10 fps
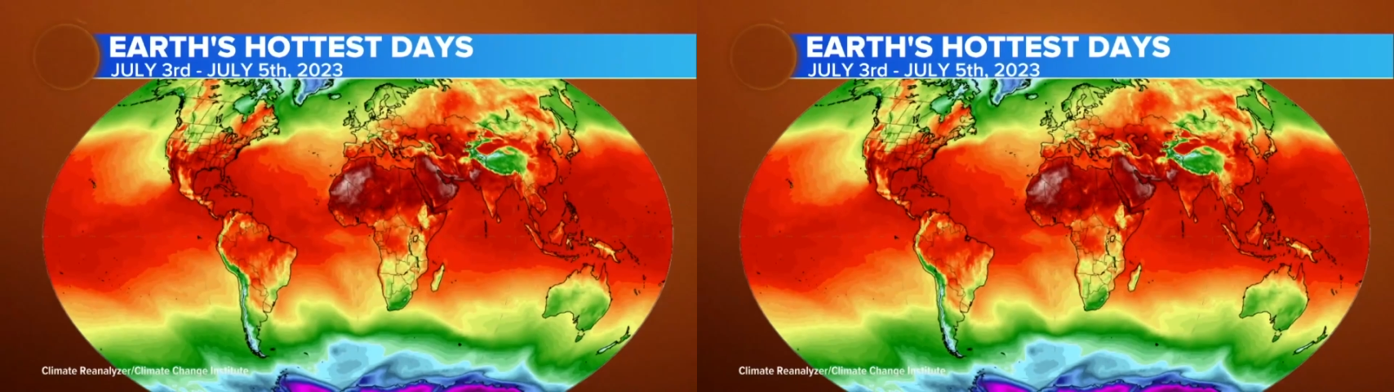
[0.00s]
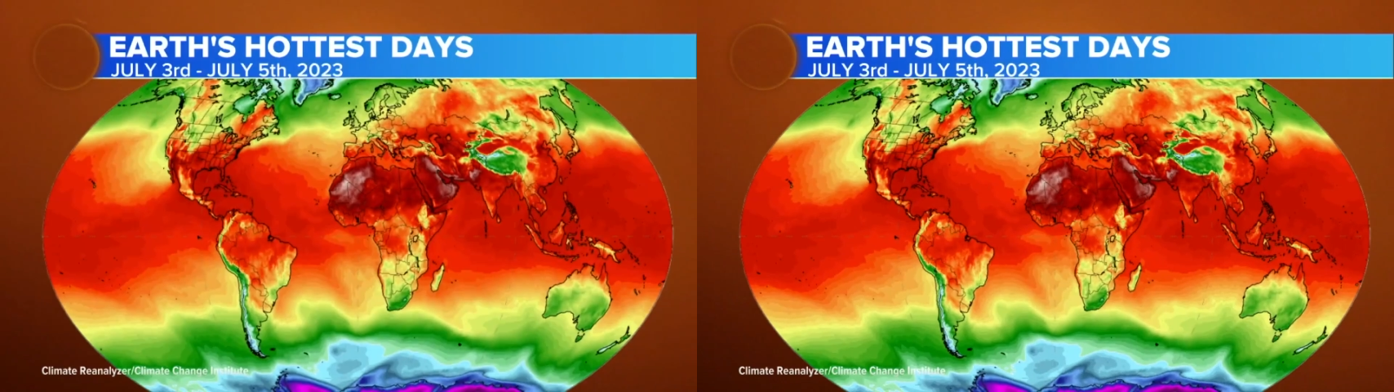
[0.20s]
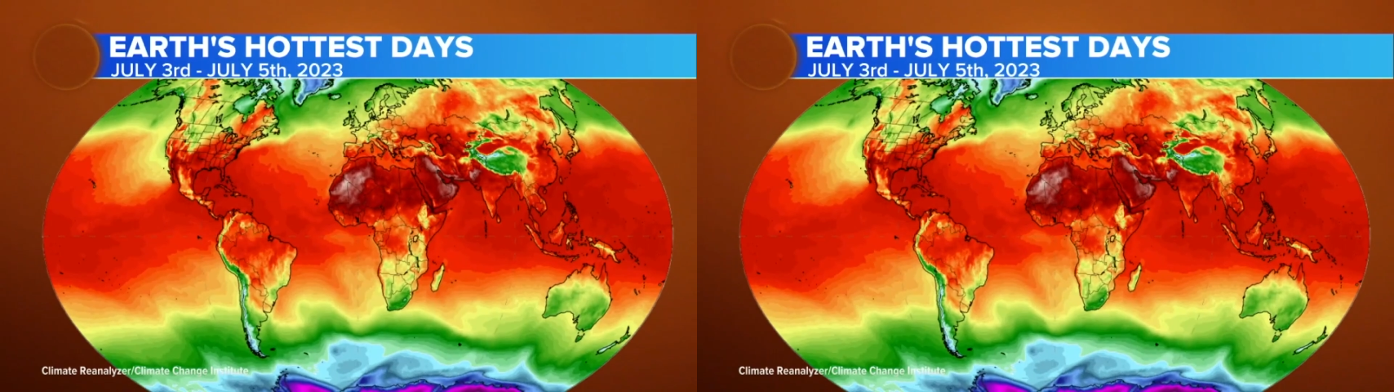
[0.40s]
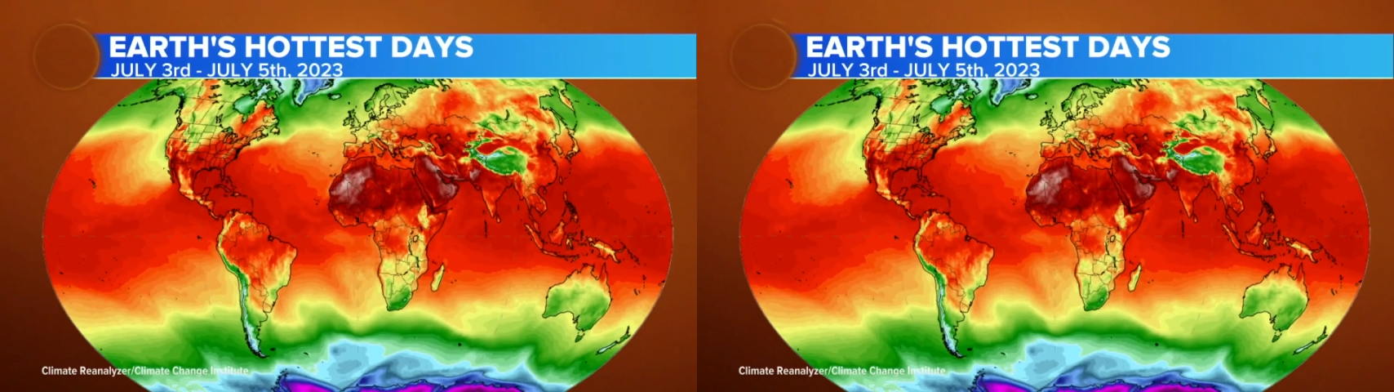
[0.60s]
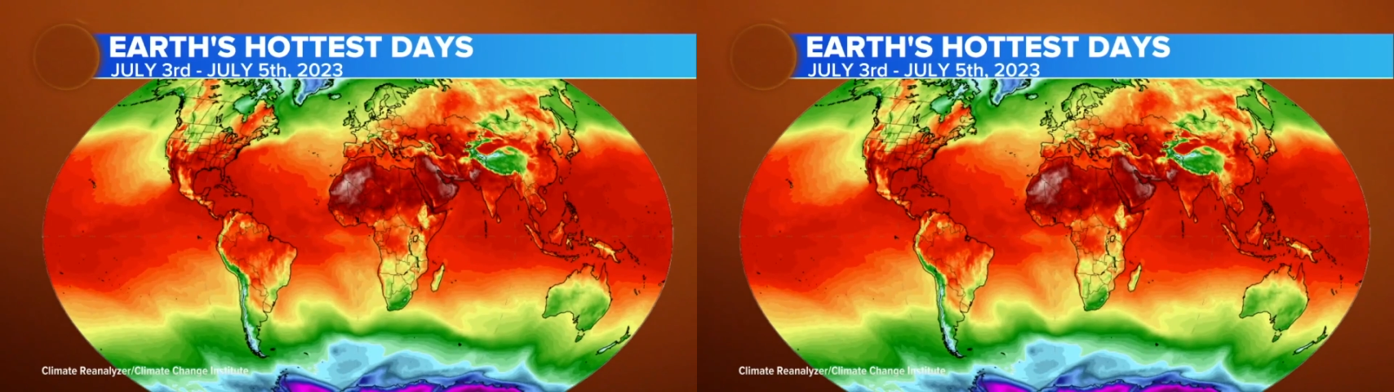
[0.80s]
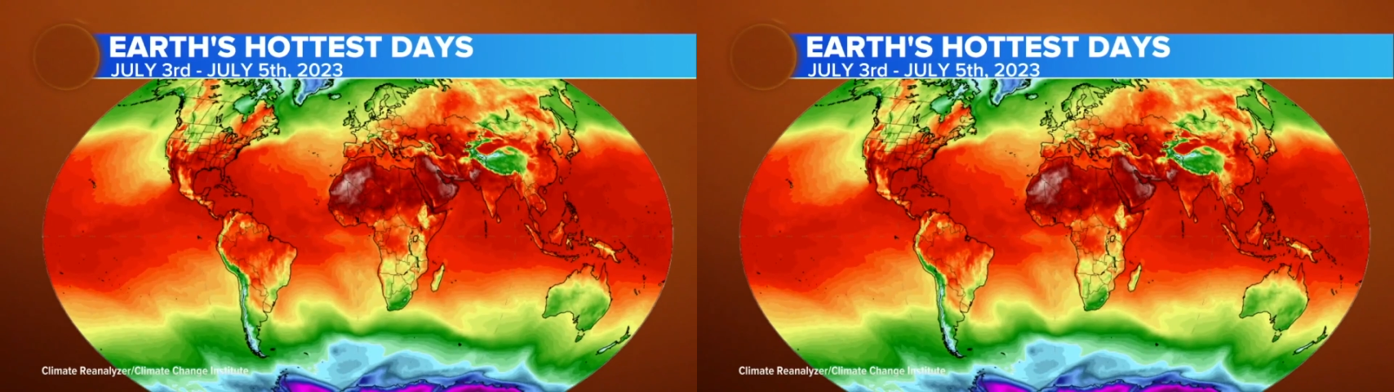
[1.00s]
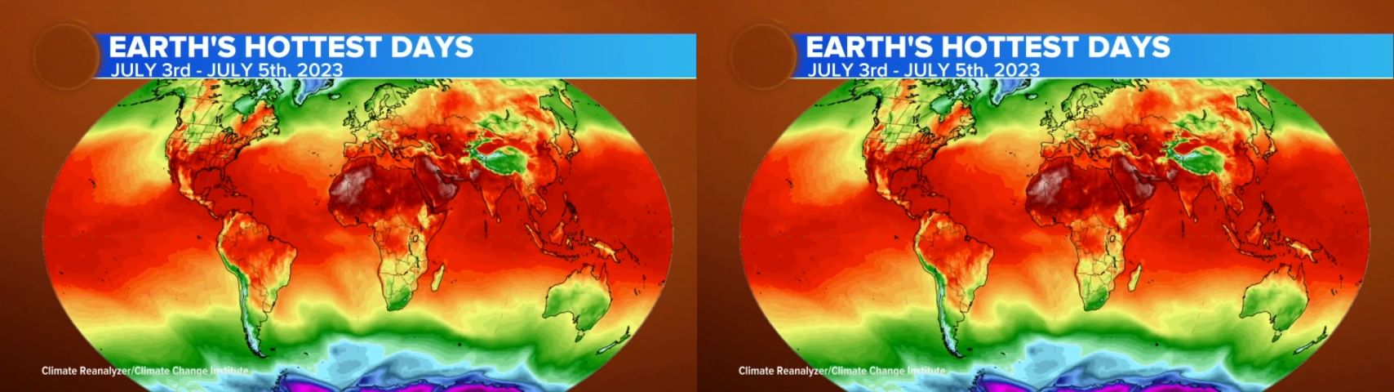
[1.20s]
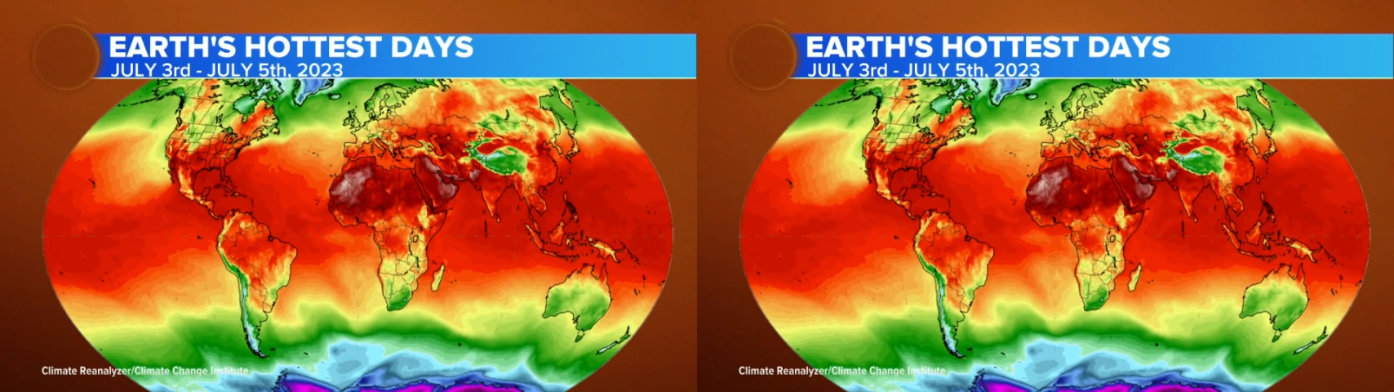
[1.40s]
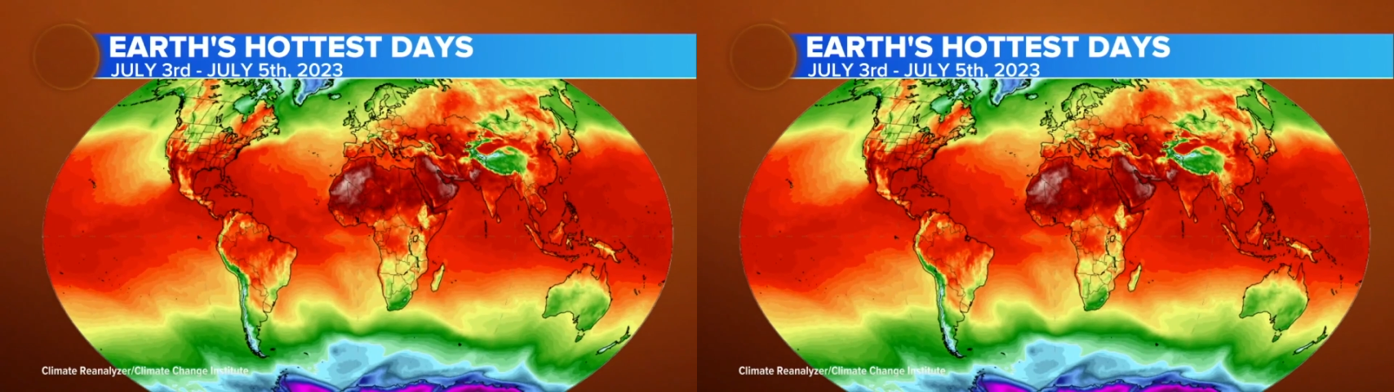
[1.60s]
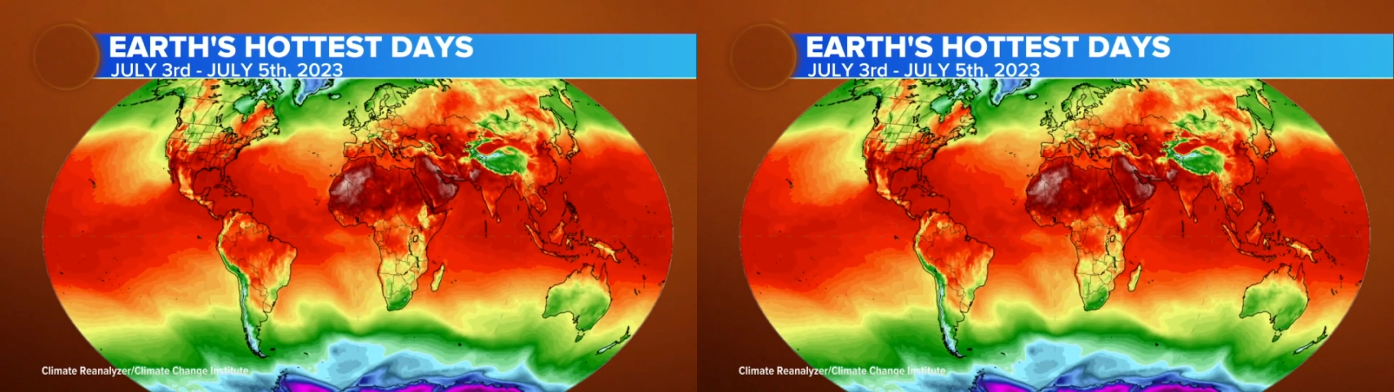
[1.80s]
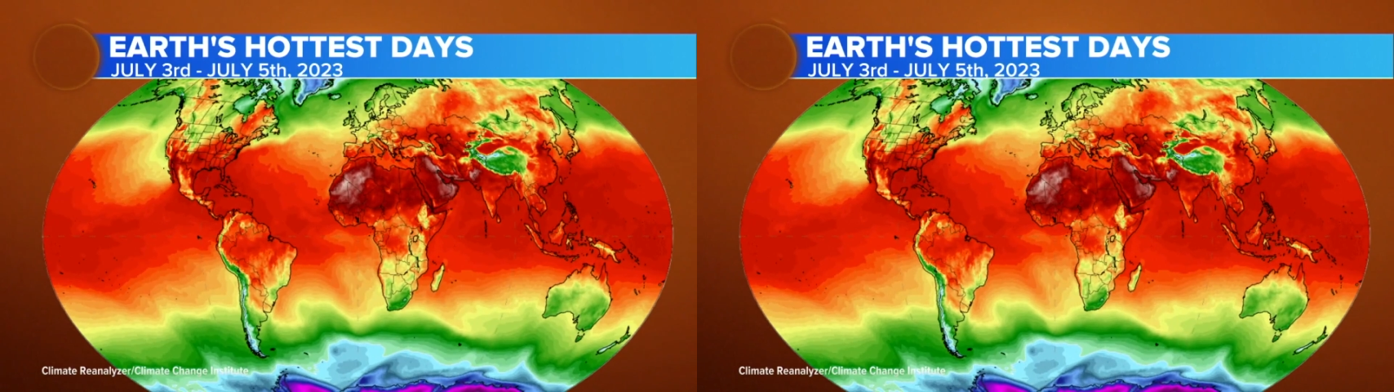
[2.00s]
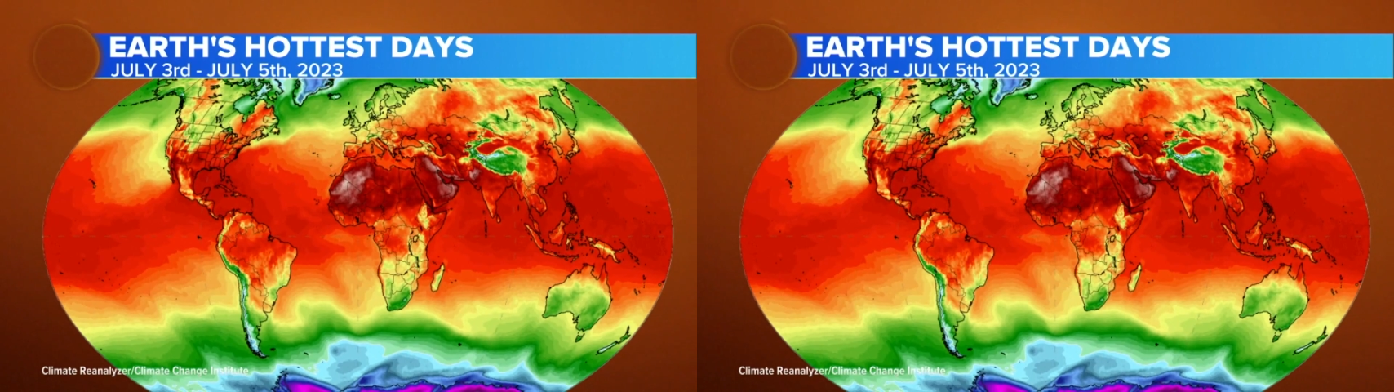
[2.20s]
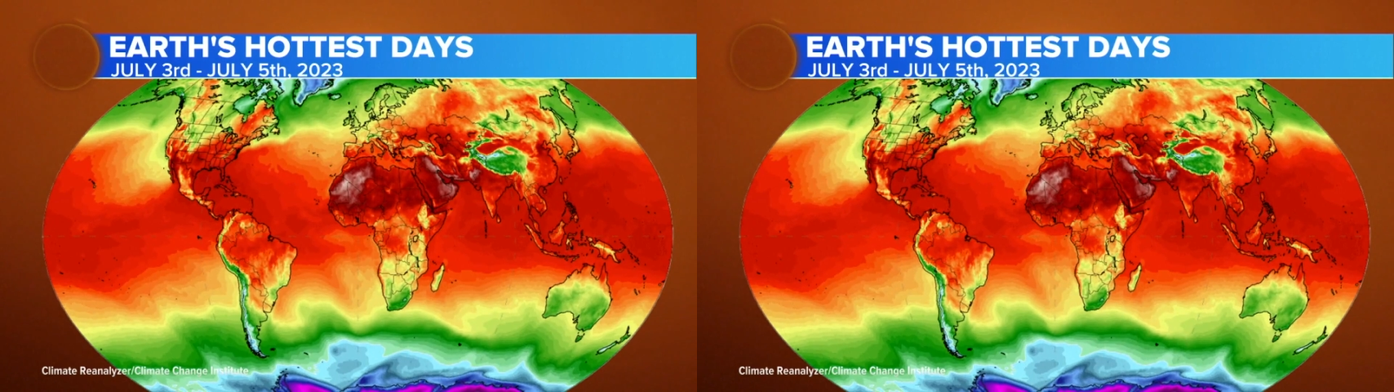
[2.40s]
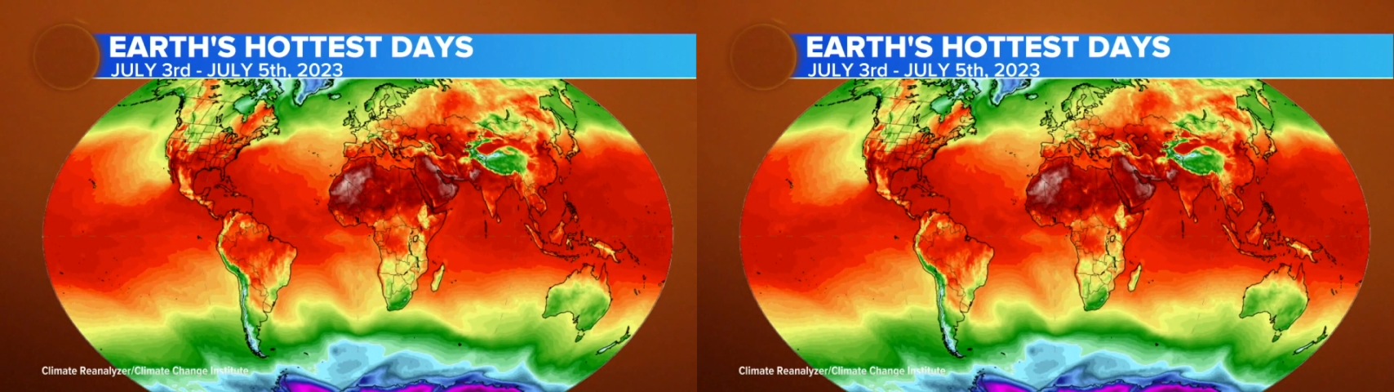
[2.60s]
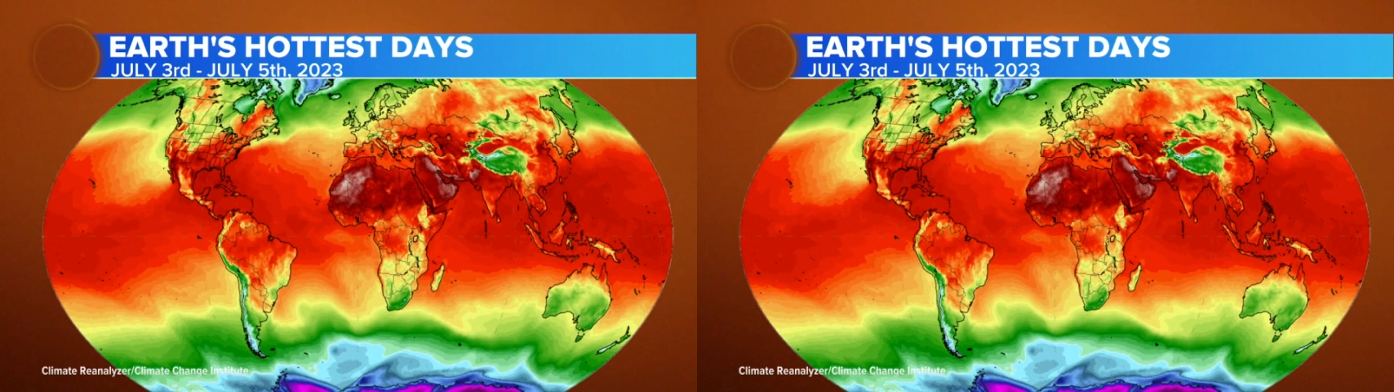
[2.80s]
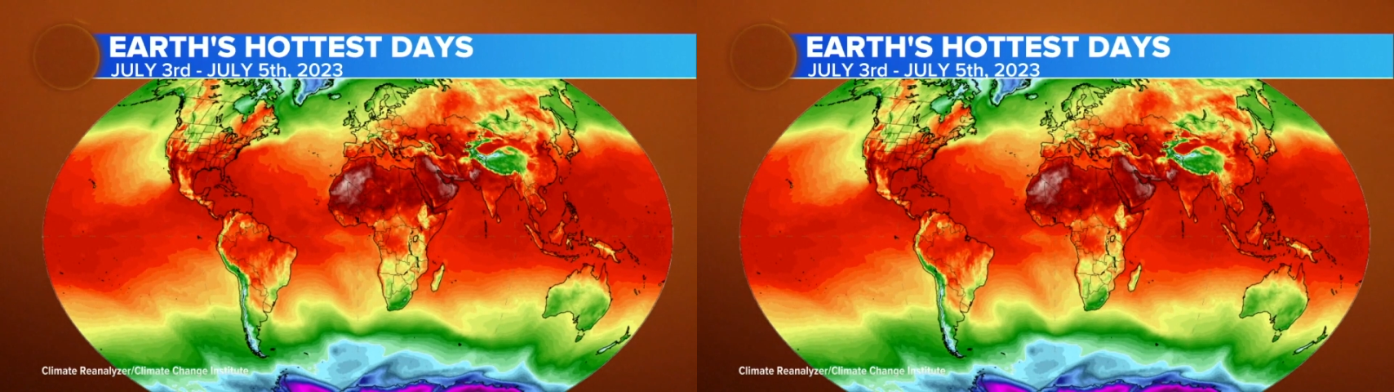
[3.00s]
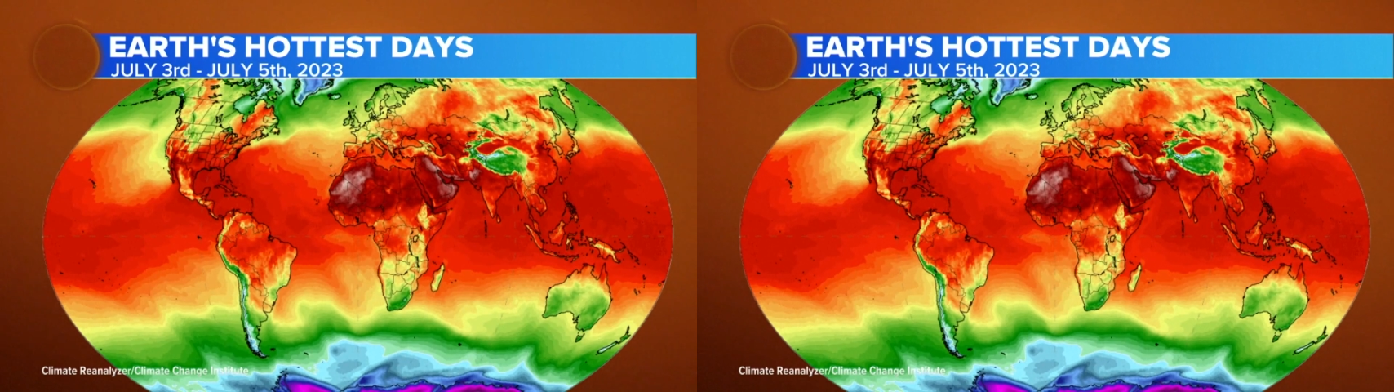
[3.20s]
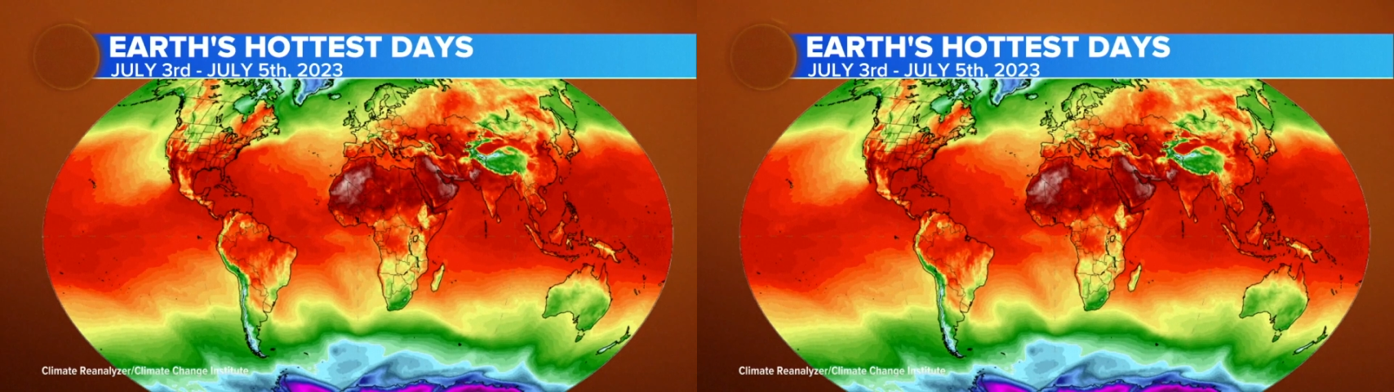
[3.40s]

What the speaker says: [unreadable: no face in view]